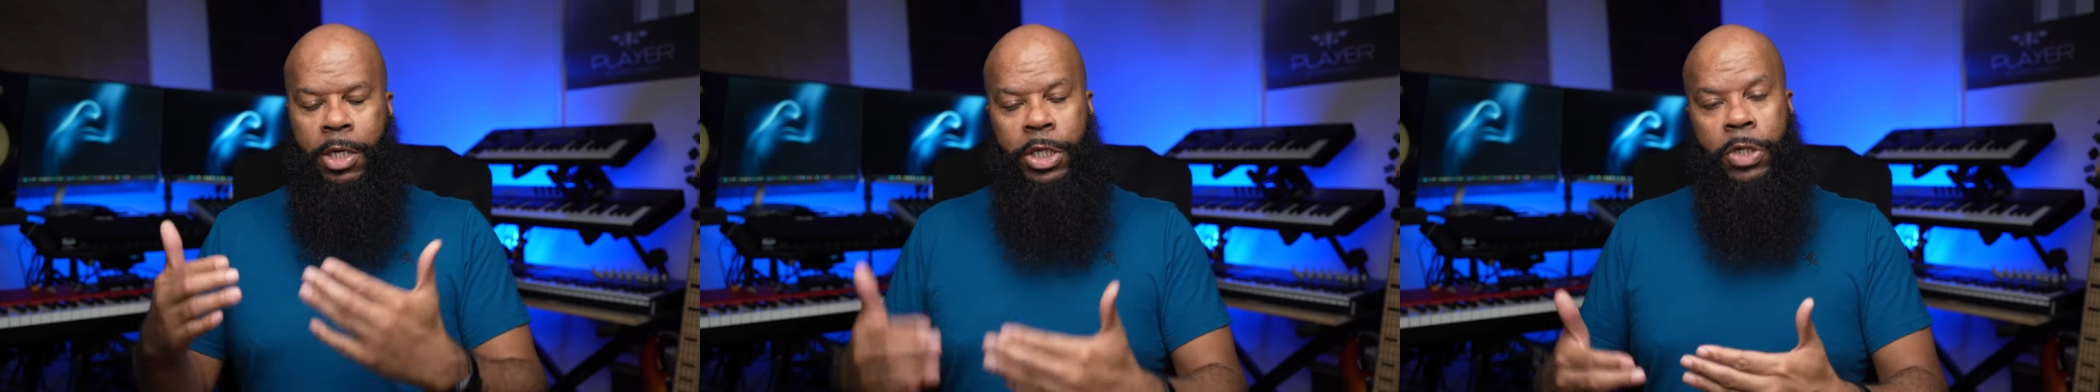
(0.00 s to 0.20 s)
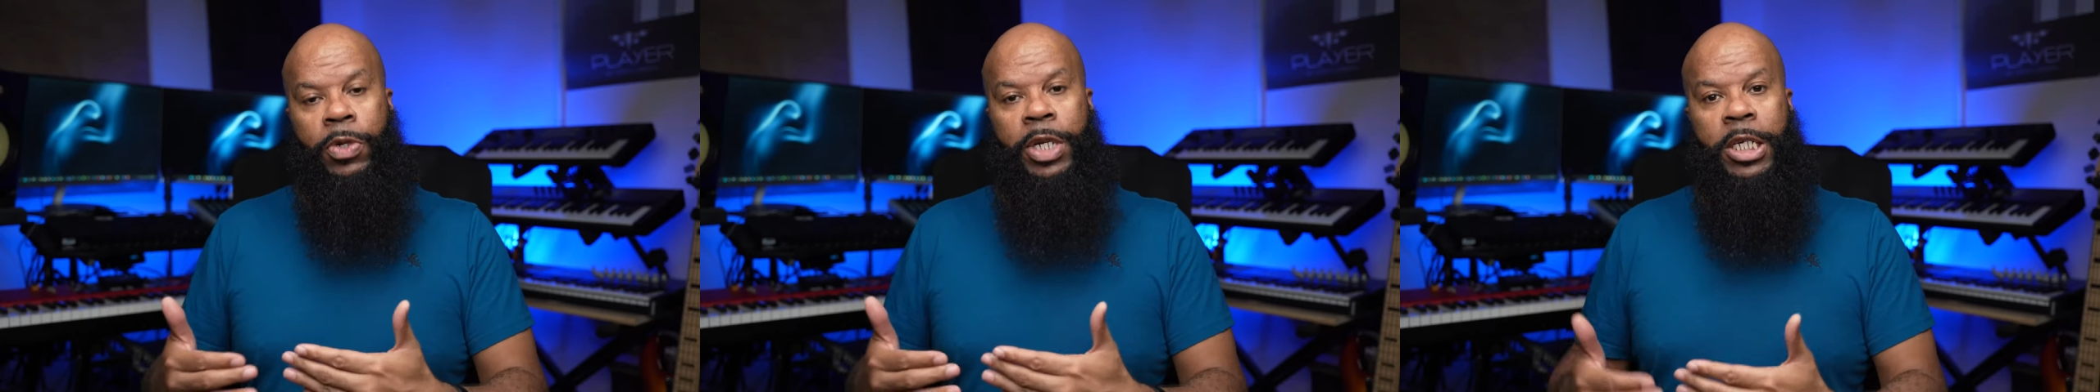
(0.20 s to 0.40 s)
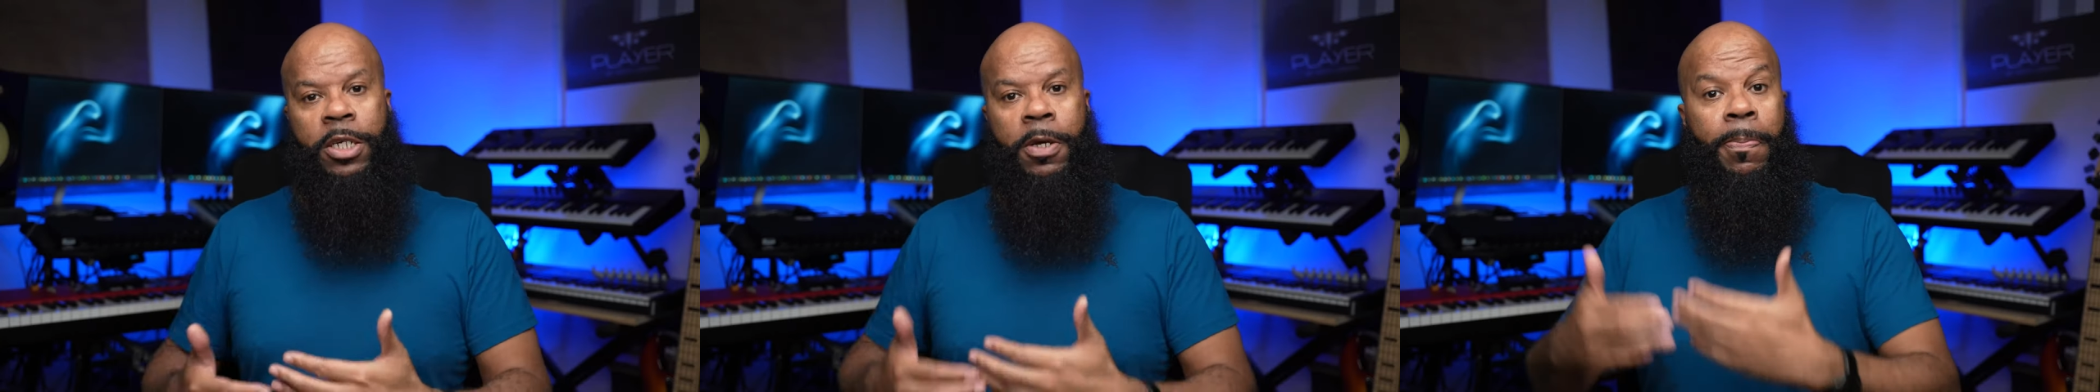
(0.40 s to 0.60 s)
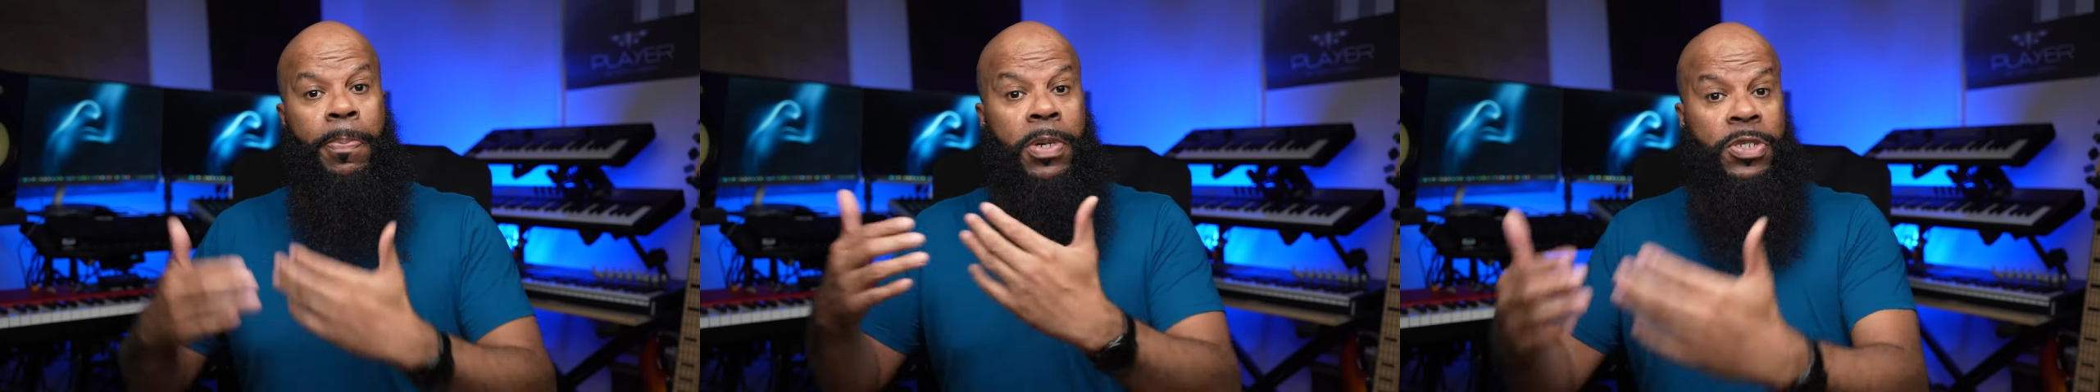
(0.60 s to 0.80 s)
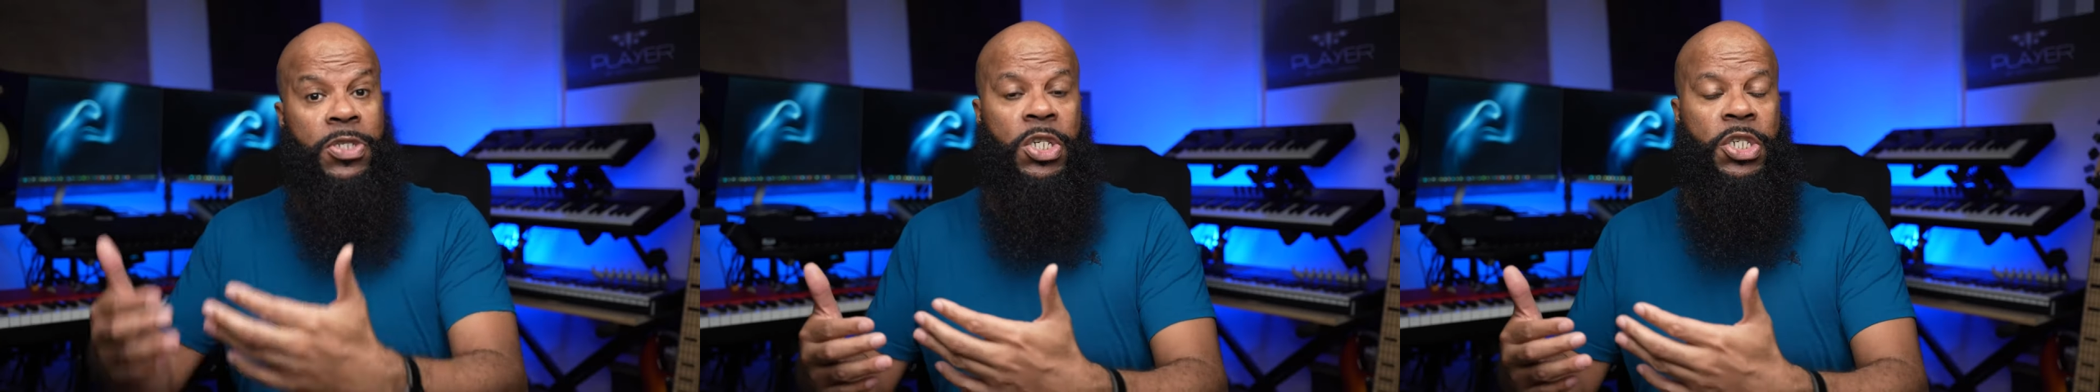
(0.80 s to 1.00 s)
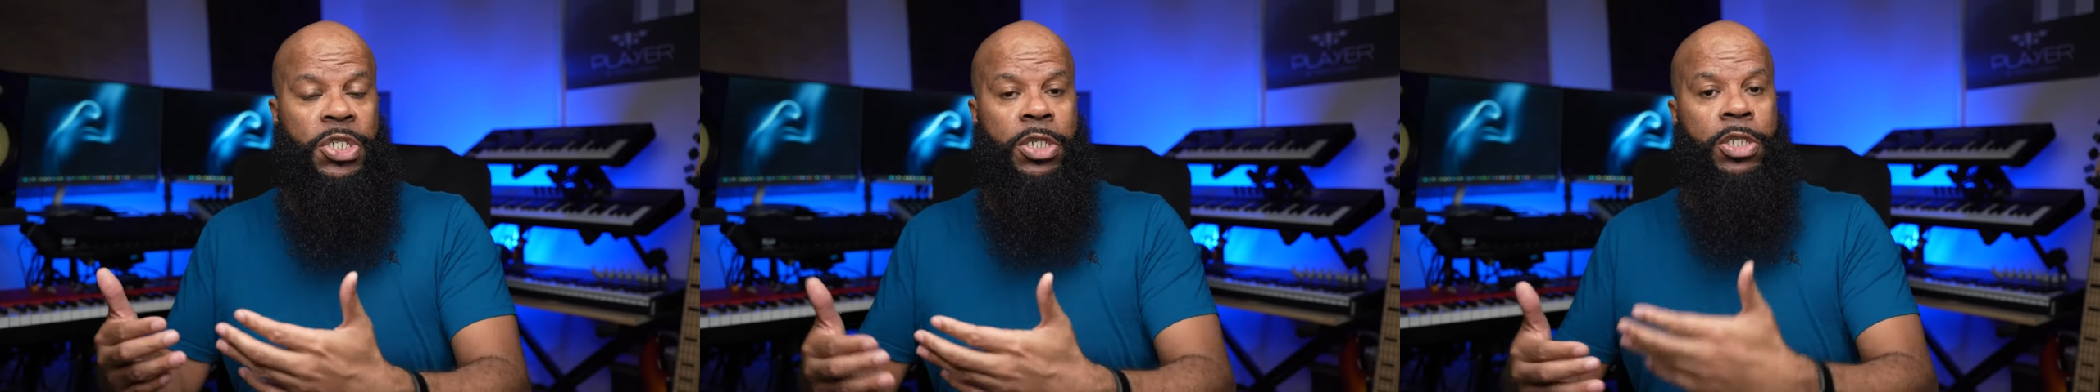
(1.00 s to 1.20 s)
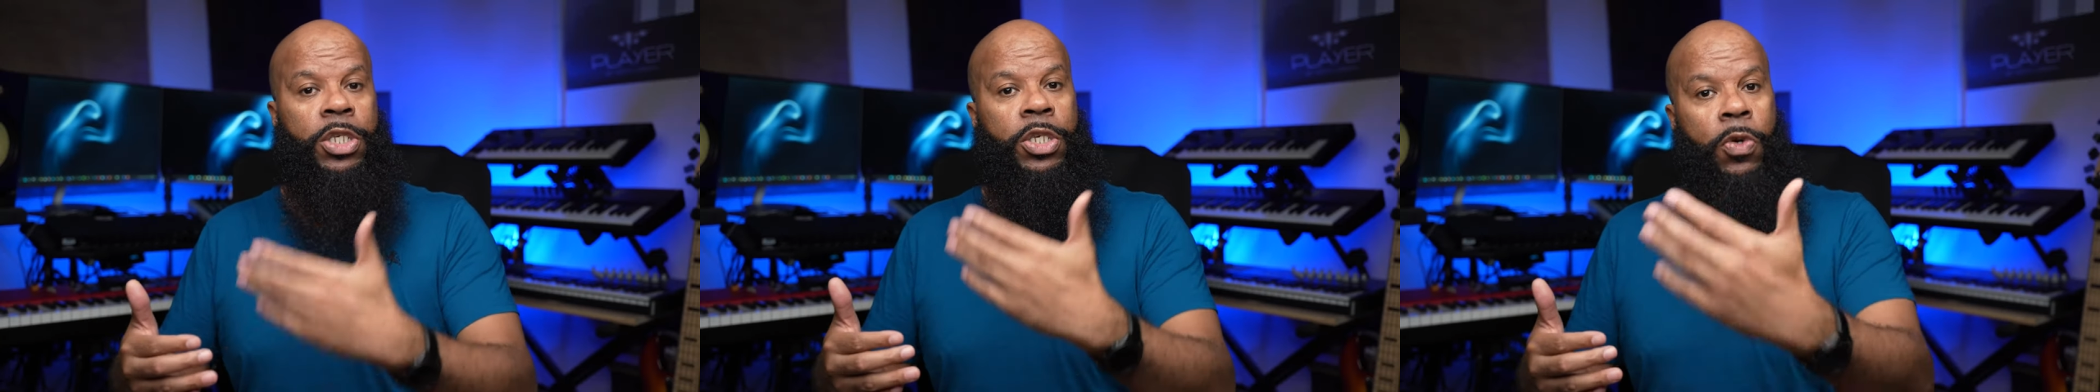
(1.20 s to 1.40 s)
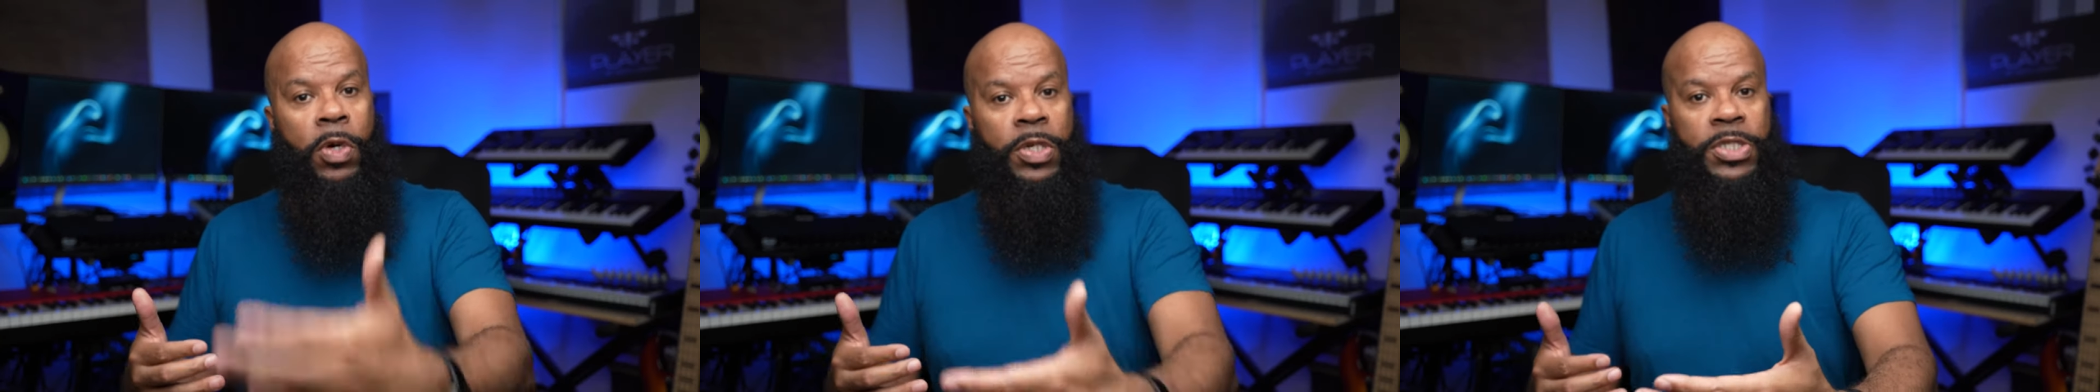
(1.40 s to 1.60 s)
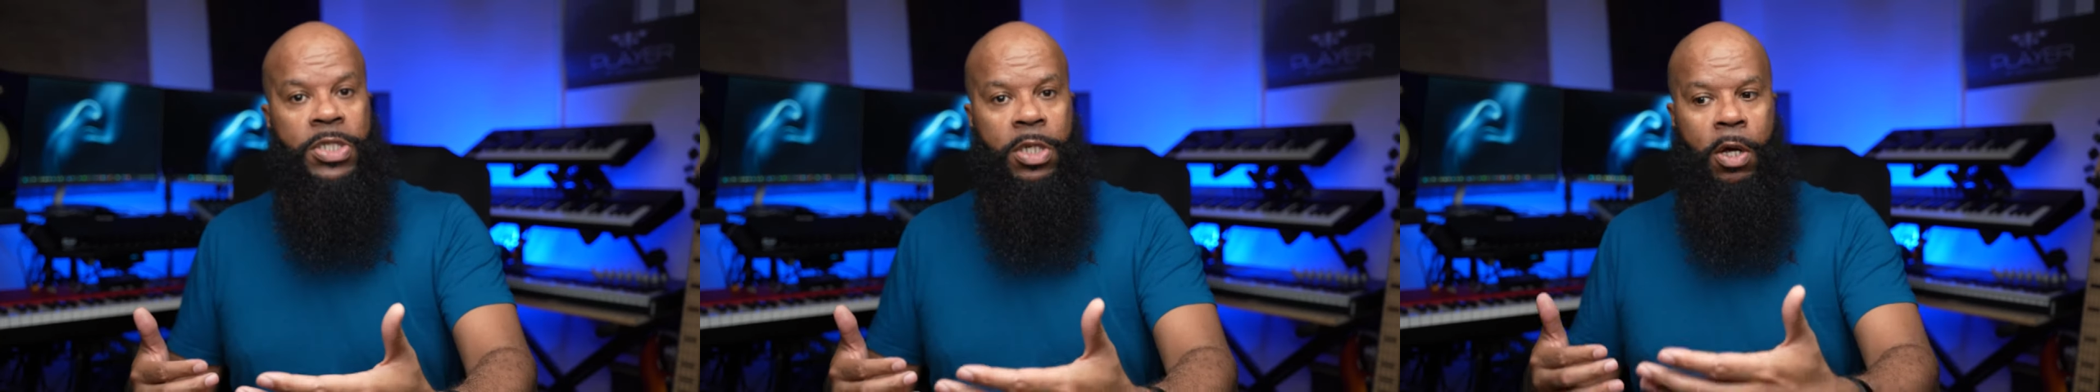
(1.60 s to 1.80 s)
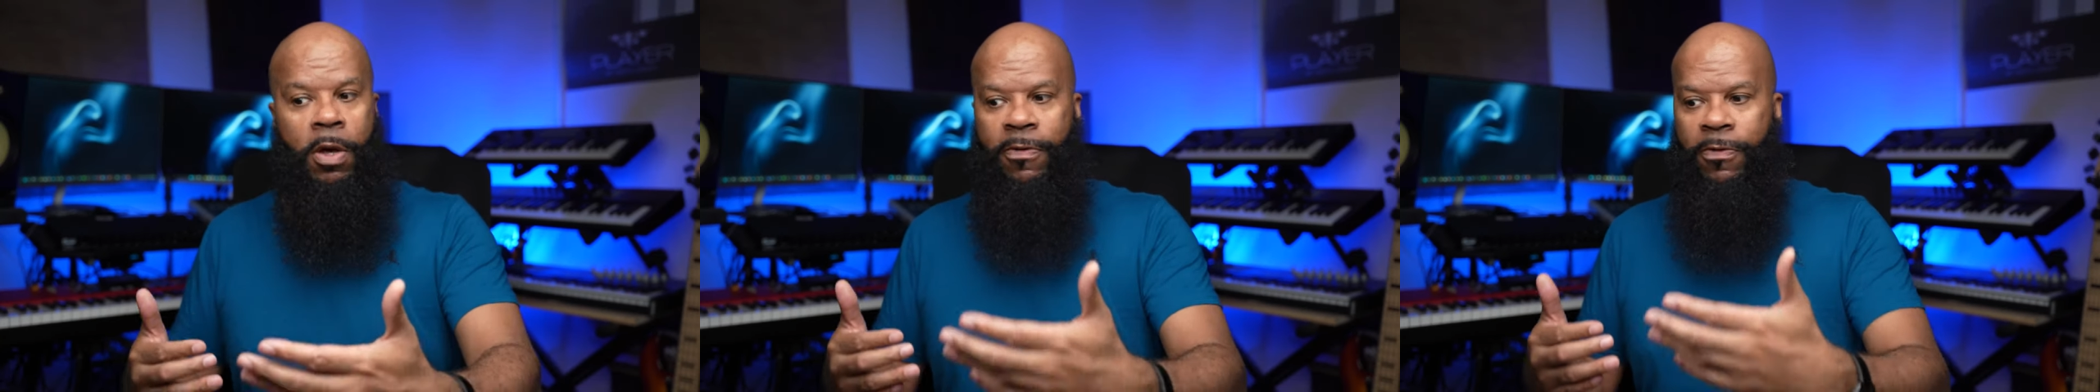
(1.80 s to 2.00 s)
You need to position
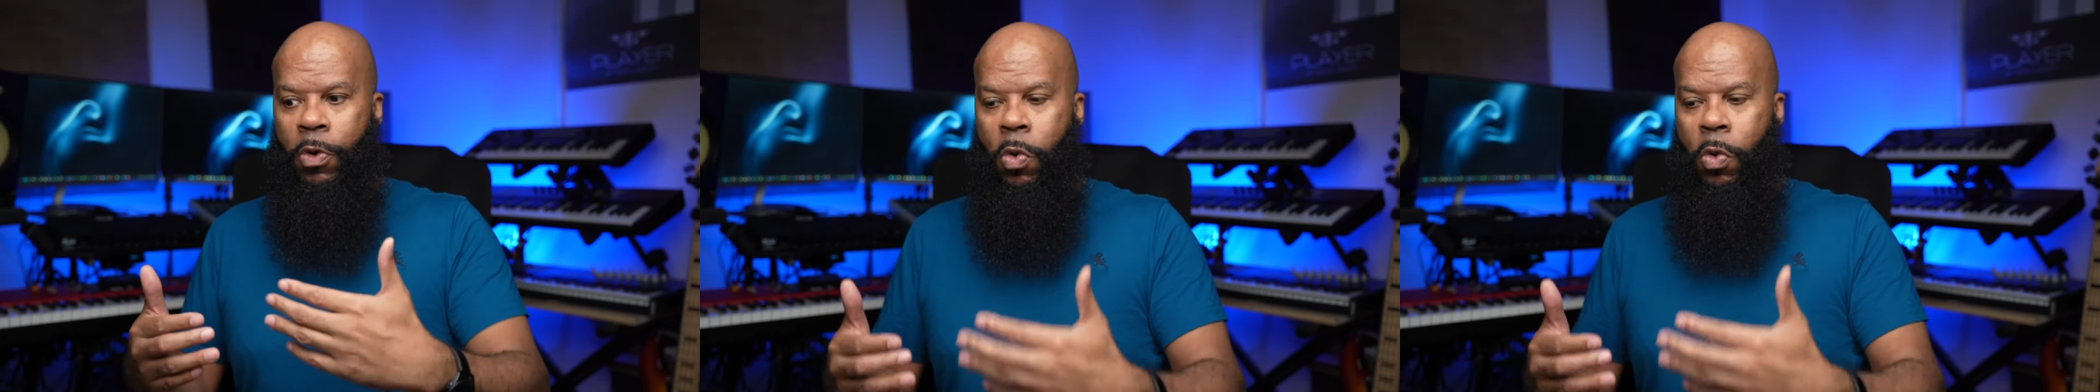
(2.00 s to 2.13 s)
yourself